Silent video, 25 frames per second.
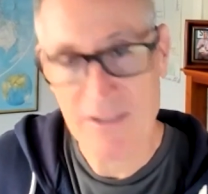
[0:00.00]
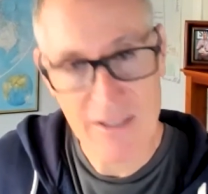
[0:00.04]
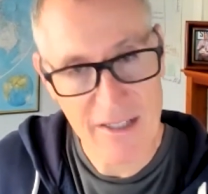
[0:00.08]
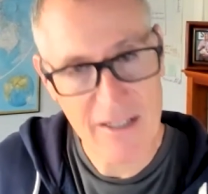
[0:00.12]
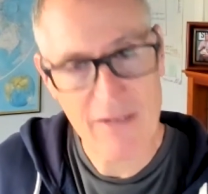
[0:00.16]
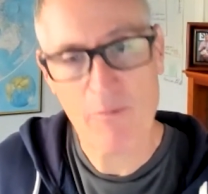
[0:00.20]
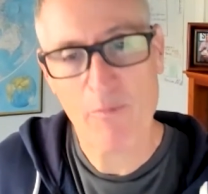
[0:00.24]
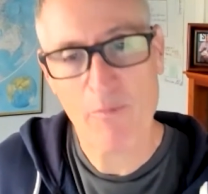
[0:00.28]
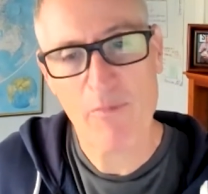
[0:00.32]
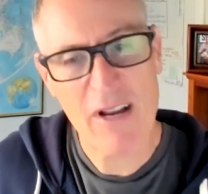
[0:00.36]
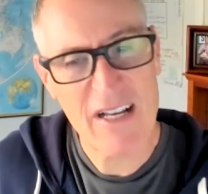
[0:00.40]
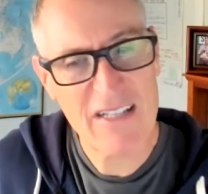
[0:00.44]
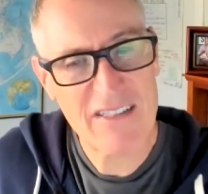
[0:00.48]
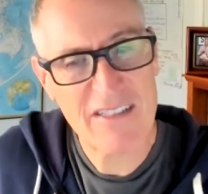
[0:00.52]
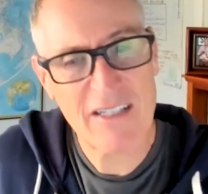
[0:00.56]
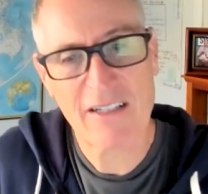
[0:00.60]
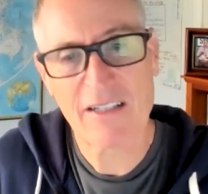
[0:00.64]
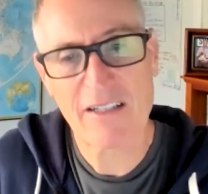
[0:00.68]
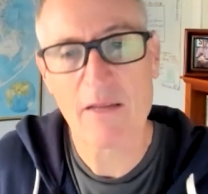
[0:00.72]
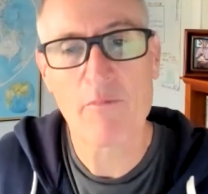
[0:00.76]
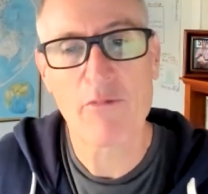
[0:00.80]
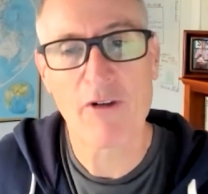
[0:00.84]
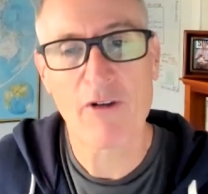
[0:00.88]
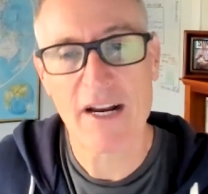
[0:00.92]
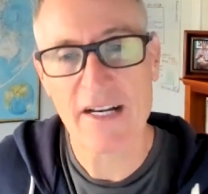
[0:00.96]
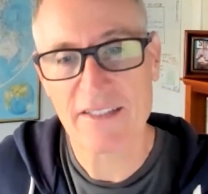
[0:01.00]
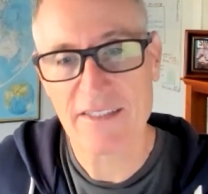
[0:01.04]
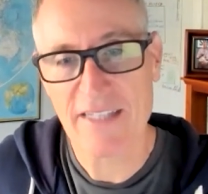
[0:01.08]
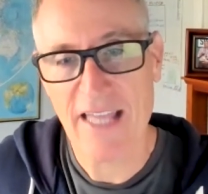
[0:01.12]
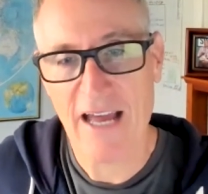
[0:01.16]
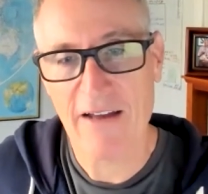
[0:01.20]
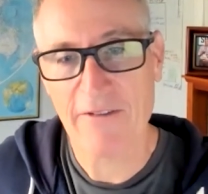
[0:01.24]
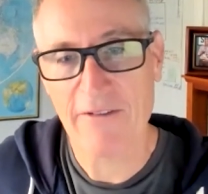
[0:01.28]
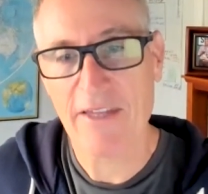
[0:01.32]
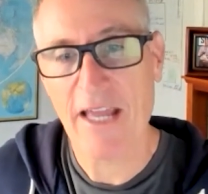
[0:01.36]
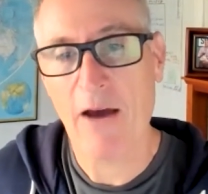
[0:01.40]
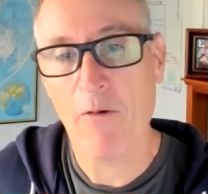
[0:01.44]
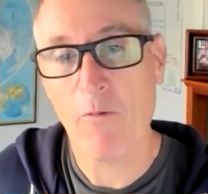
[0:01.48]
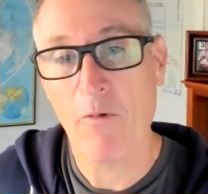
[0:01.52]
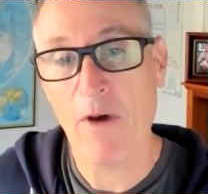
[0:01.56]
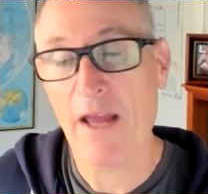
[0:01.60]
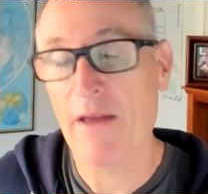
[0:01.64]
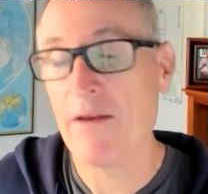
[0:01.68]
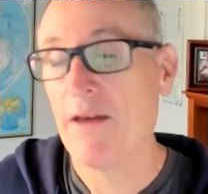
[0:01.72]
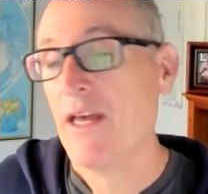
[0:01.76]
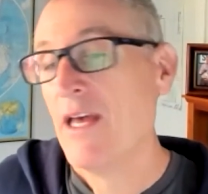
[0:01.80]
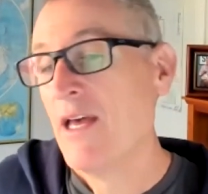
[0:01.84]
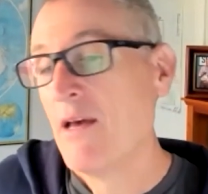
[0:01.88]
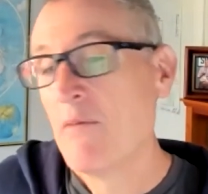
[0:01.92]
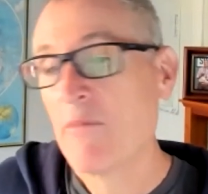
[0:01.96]
And it basically breaks down that way,
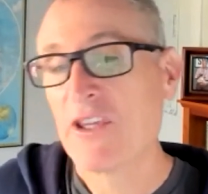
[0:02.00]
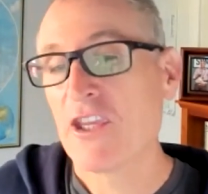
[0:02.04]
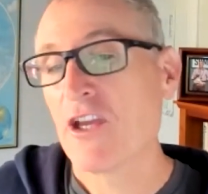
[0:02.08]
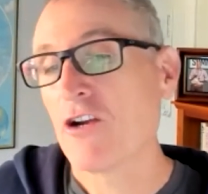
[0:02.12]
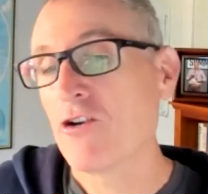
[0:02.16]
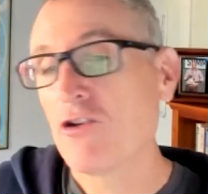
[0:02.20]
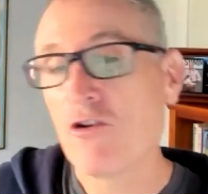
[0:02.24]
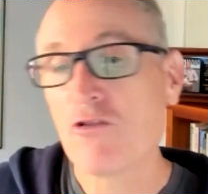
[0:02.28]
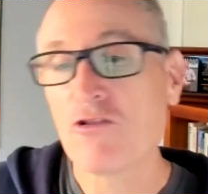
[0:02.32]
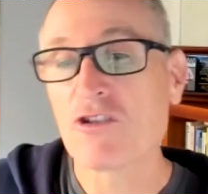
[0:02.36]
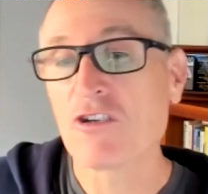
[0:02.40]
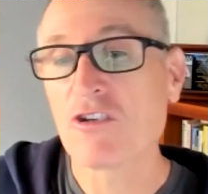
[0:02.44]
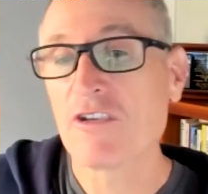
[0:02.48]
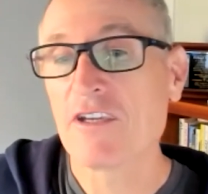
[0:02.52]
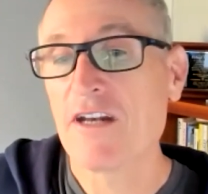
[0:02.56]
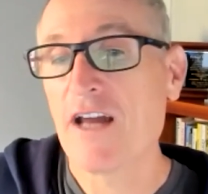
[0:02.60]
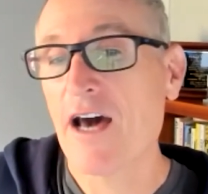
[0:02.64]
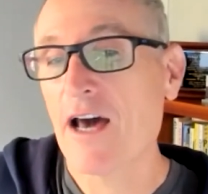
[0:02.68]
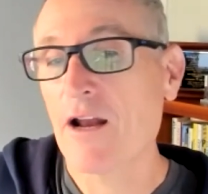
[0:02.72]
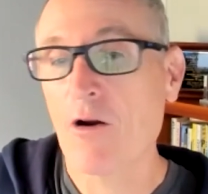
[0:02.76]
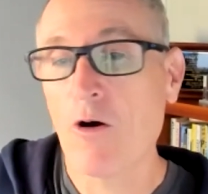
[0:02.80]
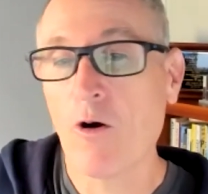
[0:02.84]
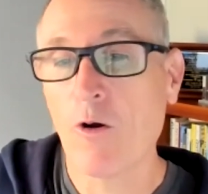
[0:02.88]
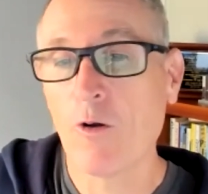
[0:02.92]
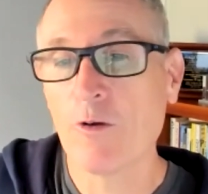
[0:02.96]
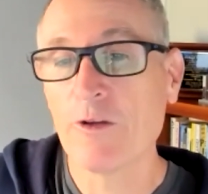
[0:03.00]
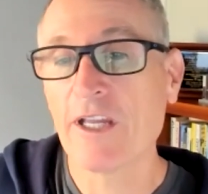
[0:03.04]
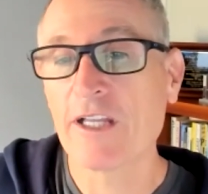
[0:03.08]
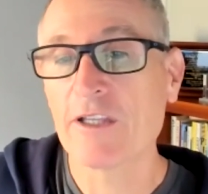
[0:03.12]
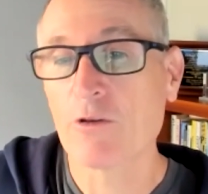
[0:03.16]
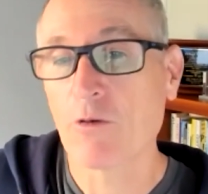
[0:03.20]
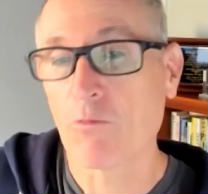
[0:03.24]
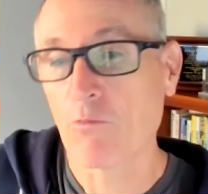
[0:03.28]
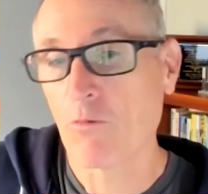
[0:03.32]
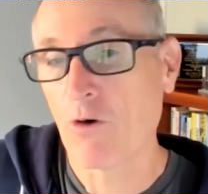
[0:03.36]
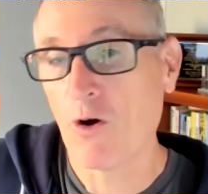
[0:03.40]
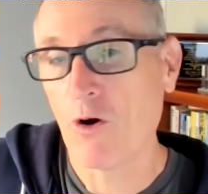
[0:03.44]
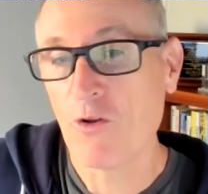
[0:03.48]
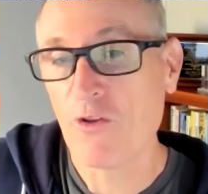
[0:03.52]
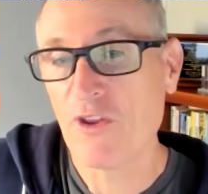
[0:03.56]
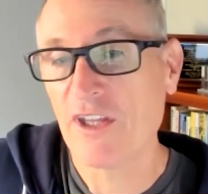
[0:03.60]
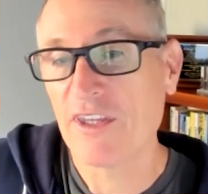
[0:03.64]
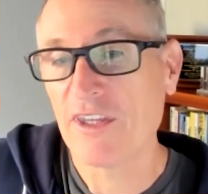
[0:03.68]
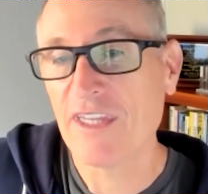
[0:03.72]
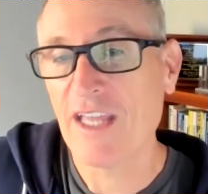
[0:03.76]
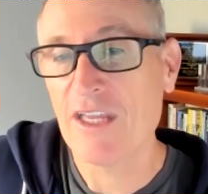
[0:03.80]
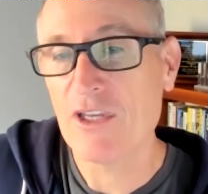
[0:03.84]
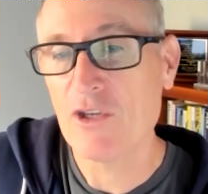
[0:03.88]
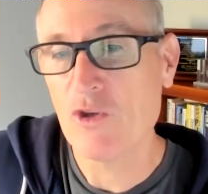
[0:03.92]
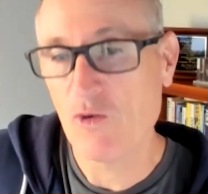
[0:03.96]
but they're usually not holding the role that
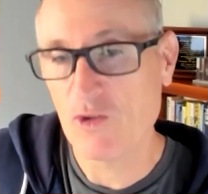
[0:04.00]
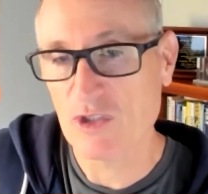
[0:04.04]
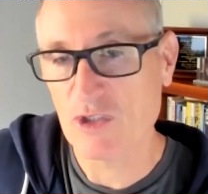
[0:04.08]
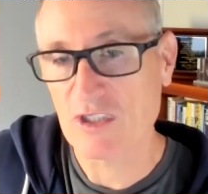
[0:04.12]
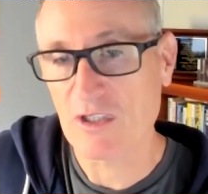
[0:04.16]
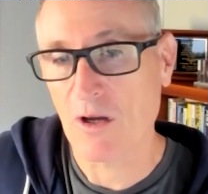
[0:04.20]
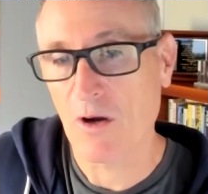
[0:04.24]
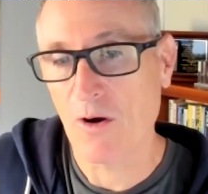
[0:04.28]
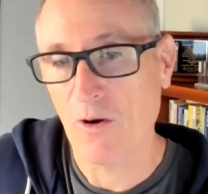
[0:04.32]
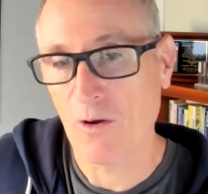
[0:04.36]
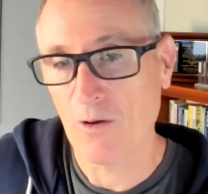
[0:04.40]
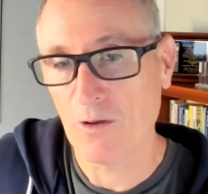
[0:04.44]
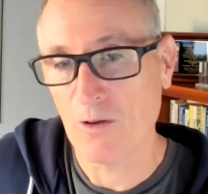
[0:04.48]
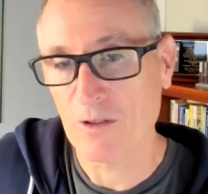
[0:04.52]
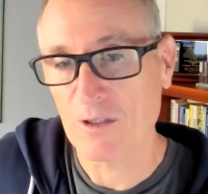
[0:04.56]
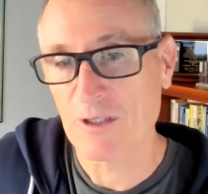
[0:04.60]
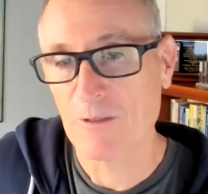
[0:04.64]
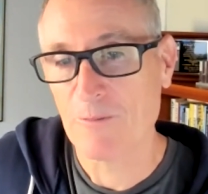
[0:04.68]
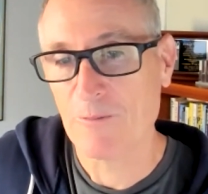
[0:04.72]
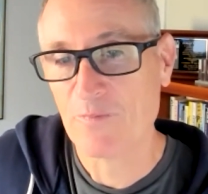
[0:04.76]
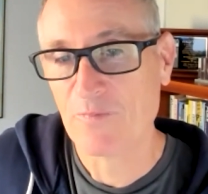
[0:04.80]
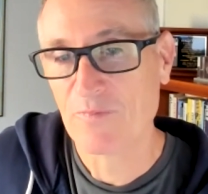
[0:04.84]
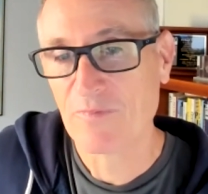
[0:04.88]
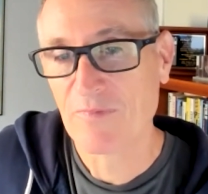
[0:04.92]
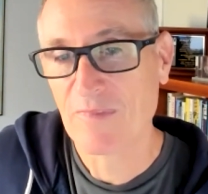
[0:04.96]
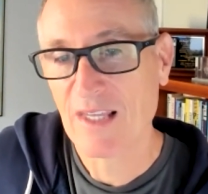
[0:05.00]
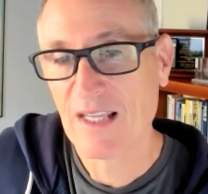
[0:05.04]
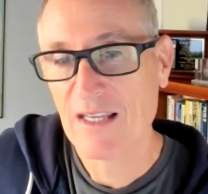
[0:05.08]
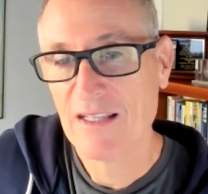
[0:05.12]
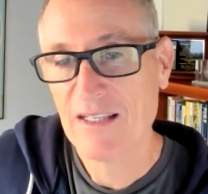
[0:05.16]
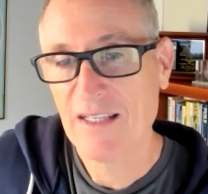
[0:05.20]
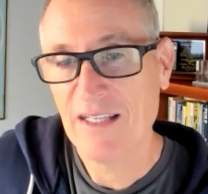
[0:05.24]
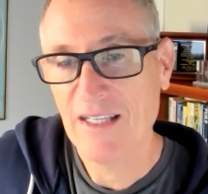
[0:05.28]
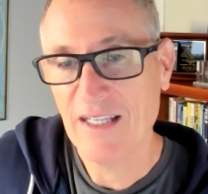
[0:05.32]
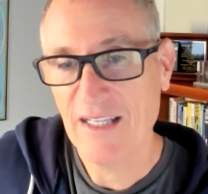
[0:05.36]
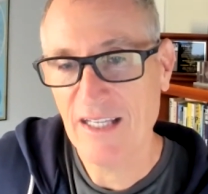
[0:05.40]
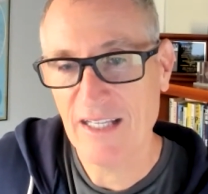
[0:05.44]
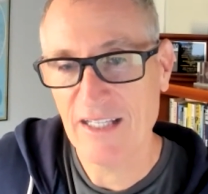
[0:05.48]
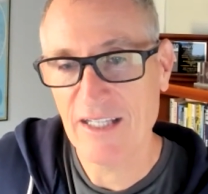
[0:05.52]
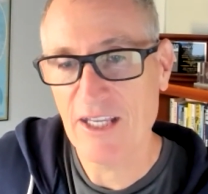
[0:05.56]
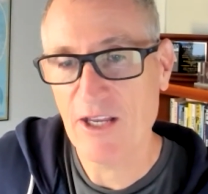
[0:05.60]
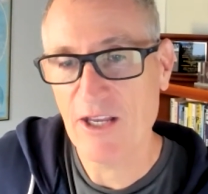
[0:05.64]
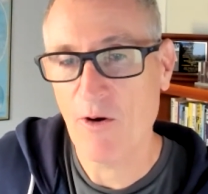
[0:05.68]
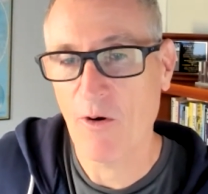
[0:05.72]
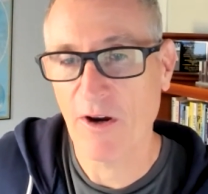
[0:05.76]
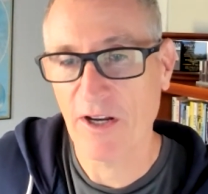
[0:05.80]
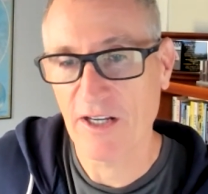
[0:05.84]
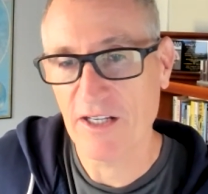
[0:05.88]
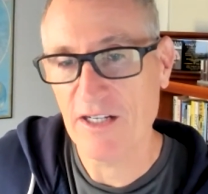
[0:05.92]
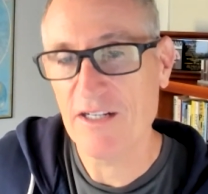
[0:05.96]
they used to hold in the
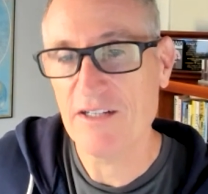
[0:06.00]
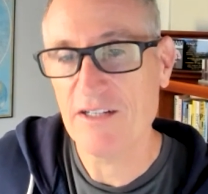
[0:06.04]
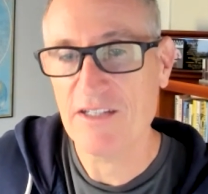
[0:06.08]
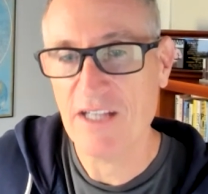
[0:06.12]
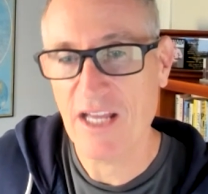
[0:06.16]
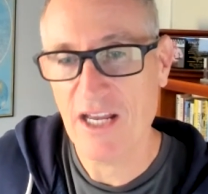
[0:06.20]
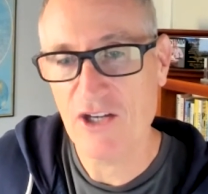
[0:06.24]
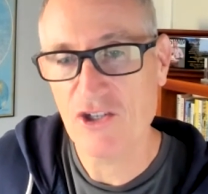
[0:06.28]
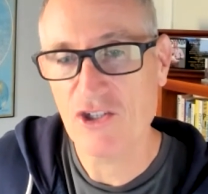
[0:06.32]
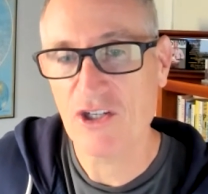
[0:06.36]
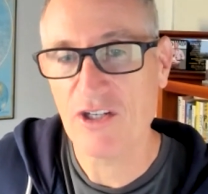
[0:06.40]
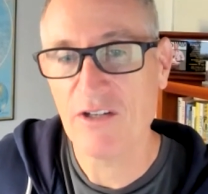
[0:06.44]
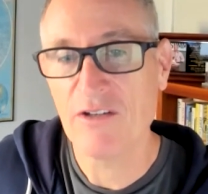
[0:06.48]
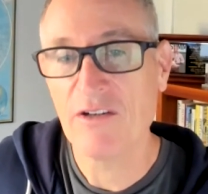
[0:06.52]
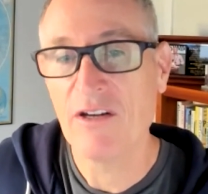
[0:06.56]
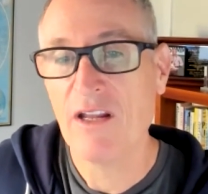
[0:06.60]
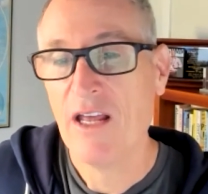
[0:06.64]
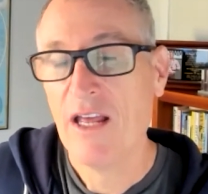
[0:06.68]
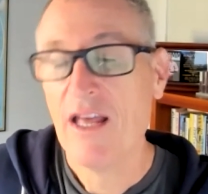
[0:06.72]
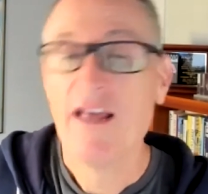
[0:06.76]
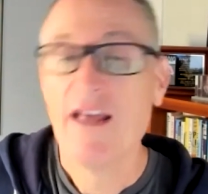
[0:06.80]
organization.